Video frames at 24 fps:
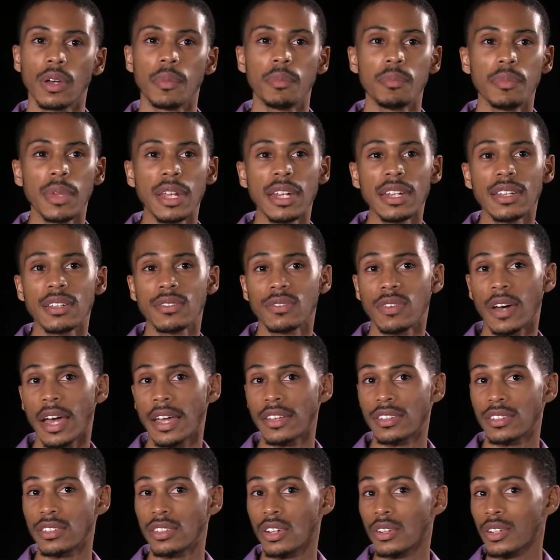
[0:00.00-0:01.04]
MIDI
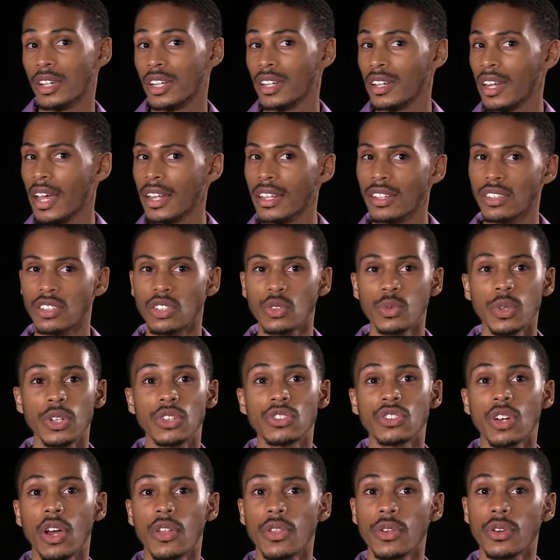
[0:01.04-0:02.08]
devices are connected to
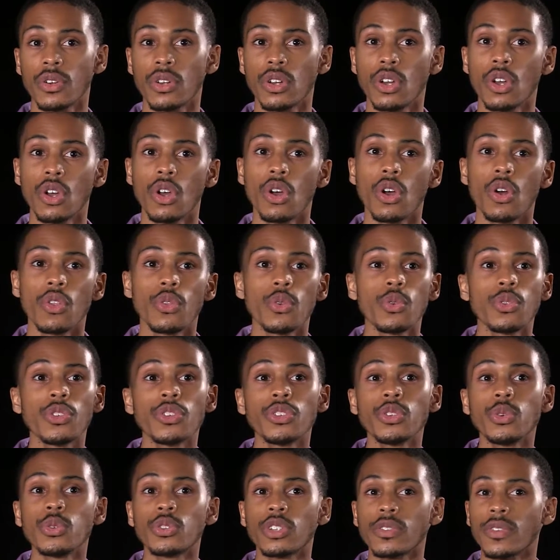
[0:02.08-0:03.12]
each other through the
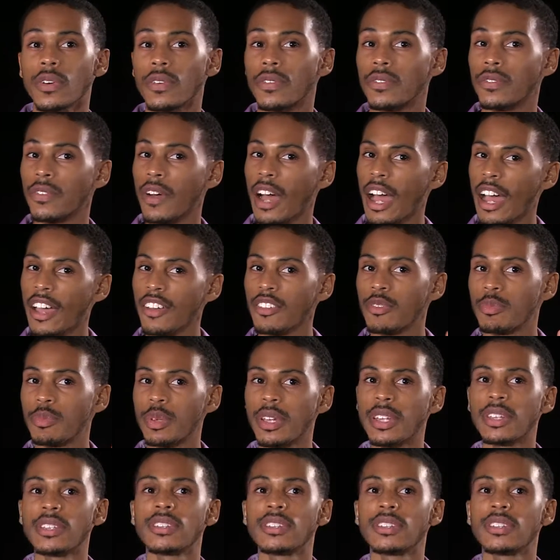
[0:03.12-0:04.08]
use of a 5-pin